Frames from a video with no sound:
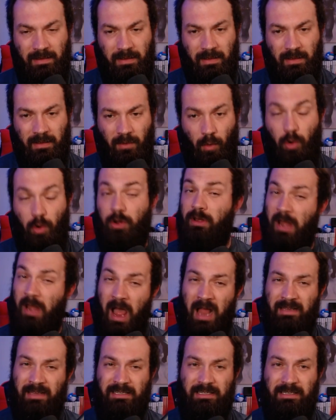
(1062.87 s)
or
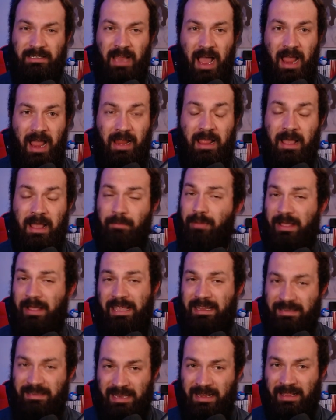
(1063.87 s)
not to die, but
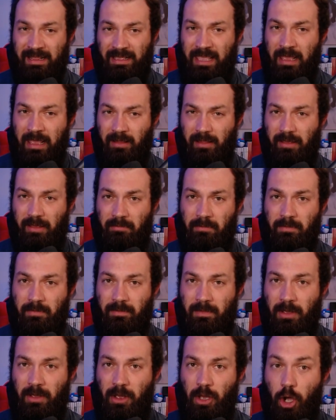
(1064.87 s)
he didn't kill him.
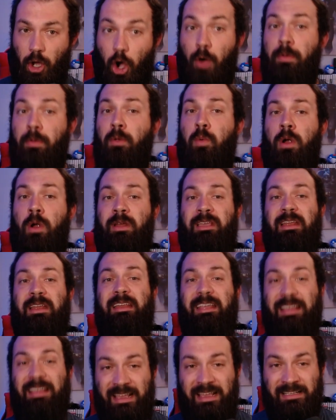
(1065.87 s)
Obi-Wan could
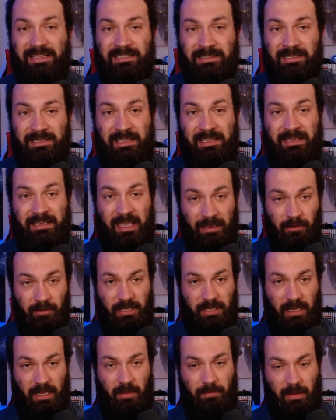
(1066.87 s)
easily
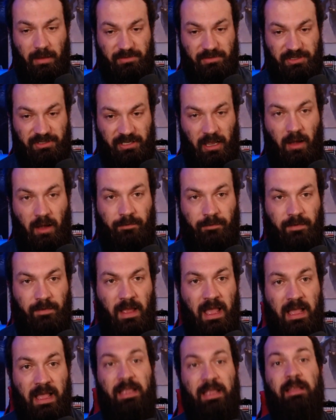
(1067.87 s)
killed him himself.
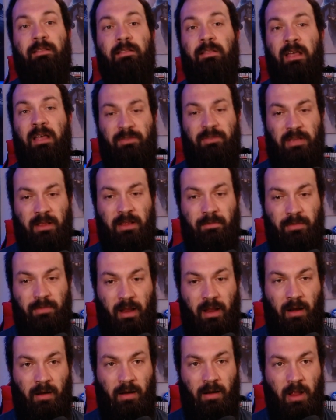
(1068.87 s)
He left him
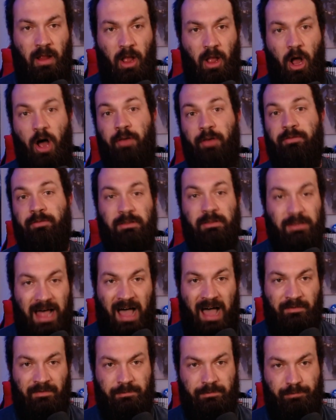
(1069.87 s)
there on the
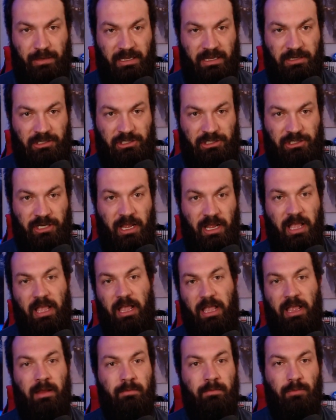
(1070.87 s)
lava beach
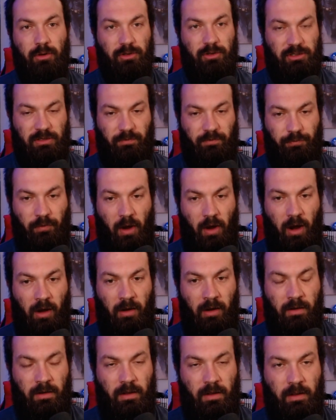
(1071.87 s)
in
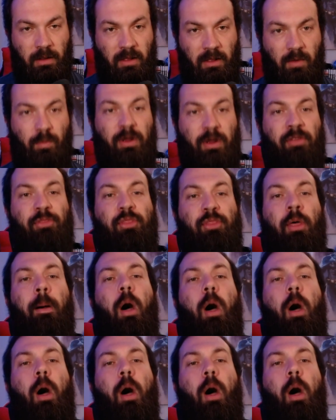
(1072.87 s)
Mustafar with the